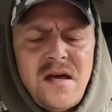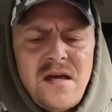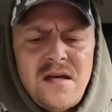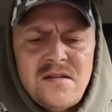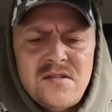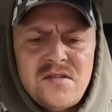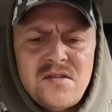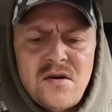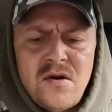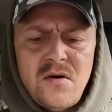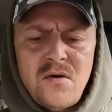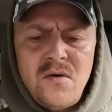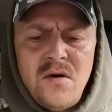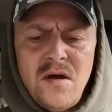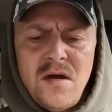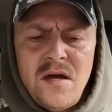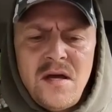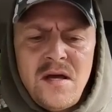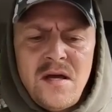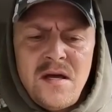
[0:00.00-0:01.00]
And so,
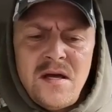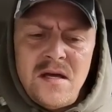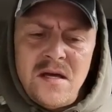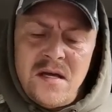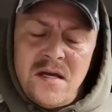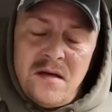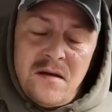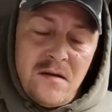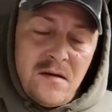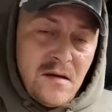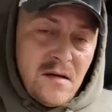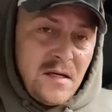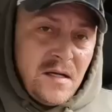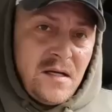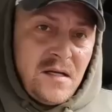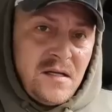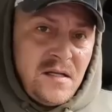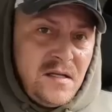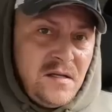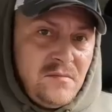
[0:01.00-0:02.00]

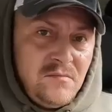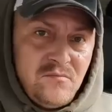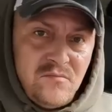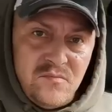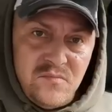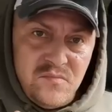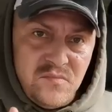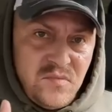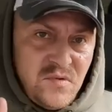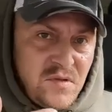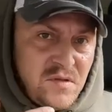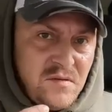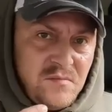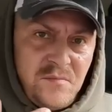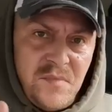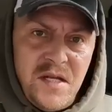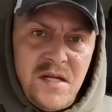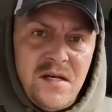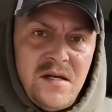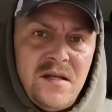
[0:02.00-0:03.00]
again, he
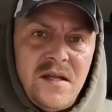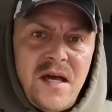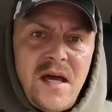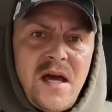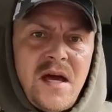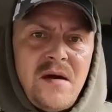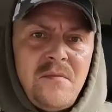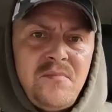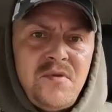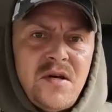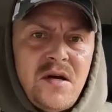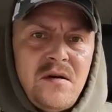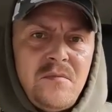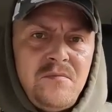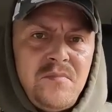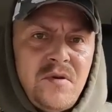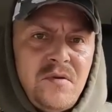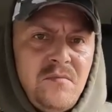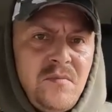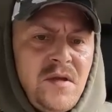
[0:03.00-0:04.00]
immediately amped
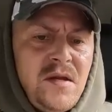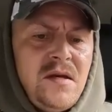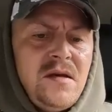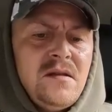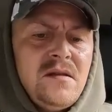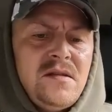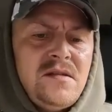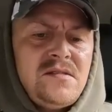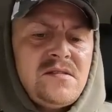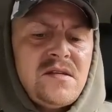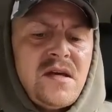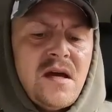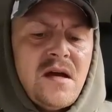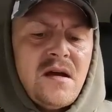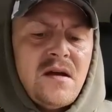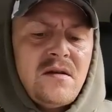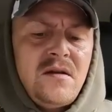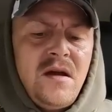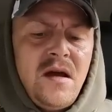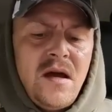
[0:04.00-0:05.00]
up, immediately
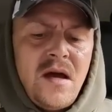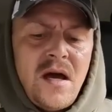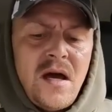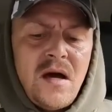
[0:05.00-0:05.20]
scared.